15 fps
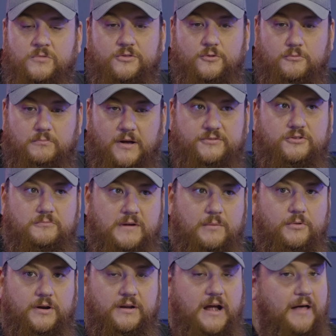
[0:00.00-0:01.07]
through muscle
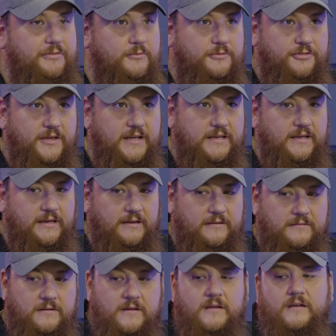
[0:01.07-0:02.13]
memory, not through
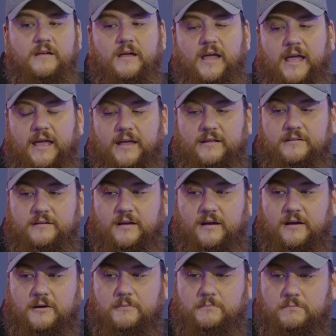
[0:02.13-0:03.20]
thinking. And,
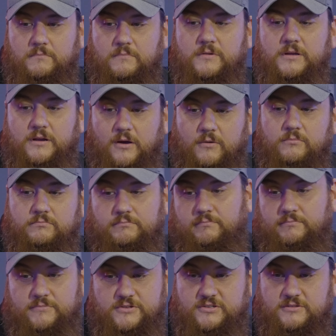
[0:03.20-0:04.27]
you know,
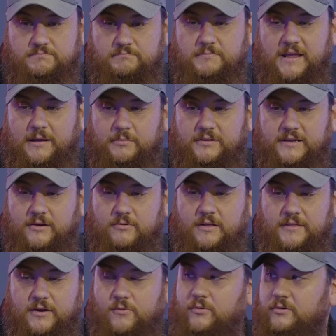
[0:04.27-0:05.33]
just being able to get
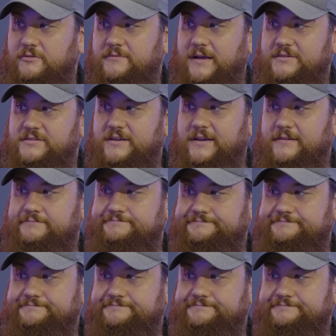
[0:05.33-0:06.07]
around that corner as fast as you can.